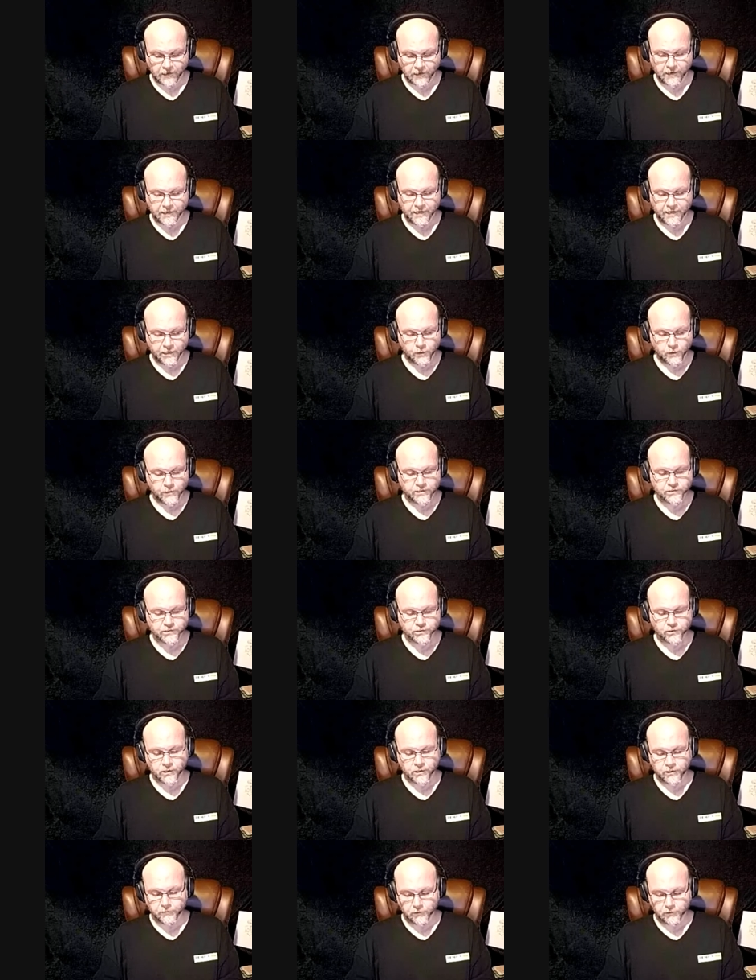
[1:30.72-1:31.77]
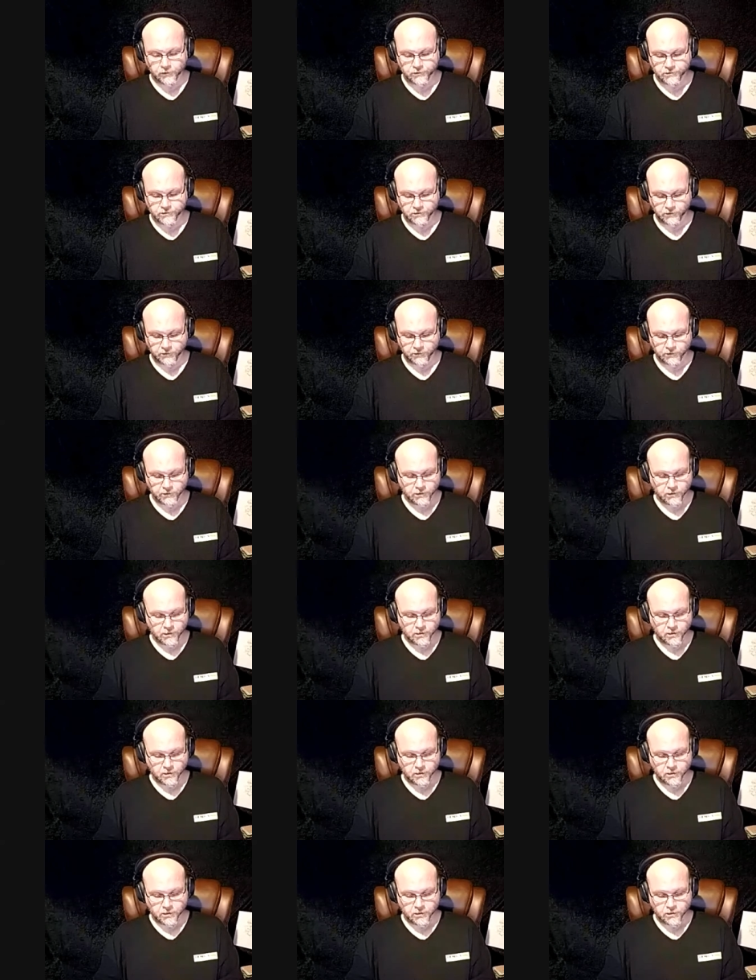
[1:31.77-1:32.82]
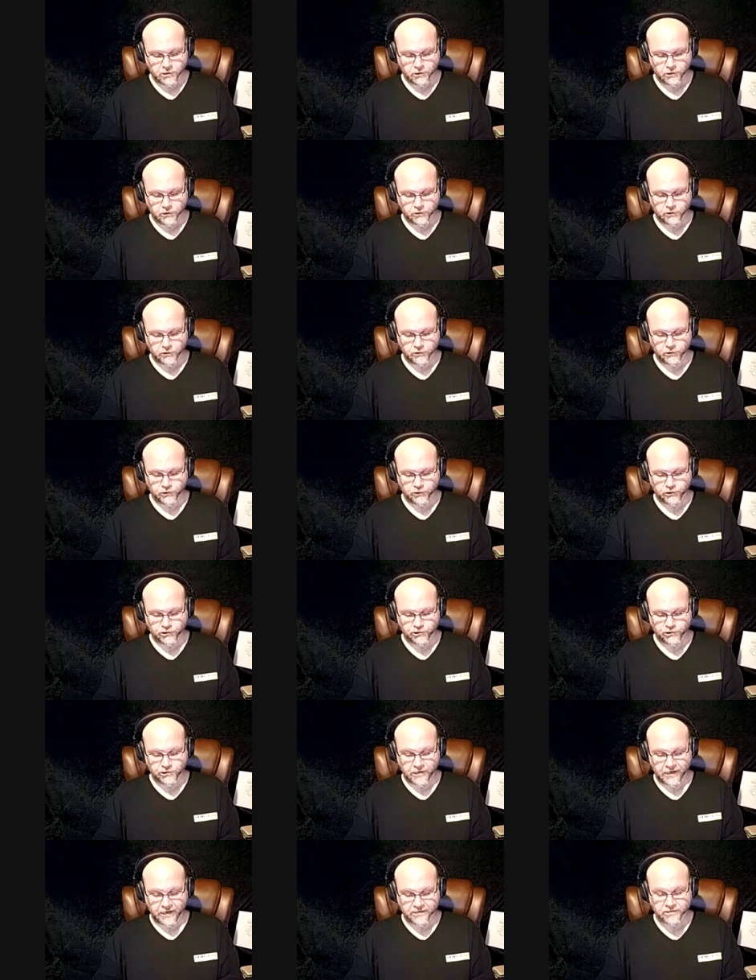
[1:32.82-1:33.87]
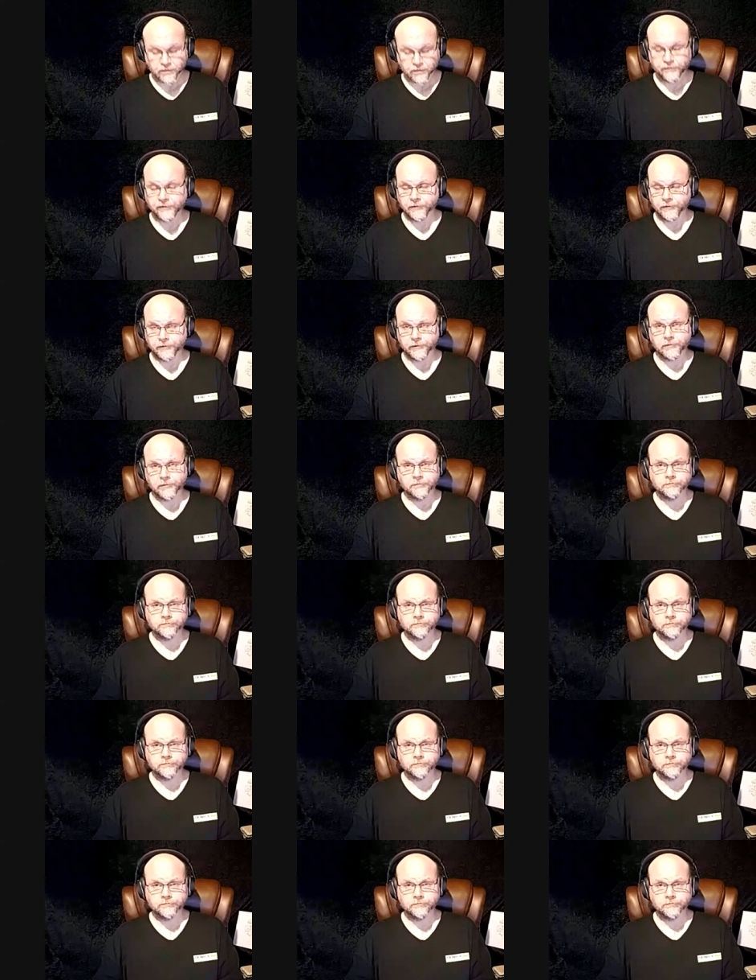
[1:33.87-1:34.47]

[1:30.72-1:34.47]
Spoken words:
how do I describe Ursula? She has no filter.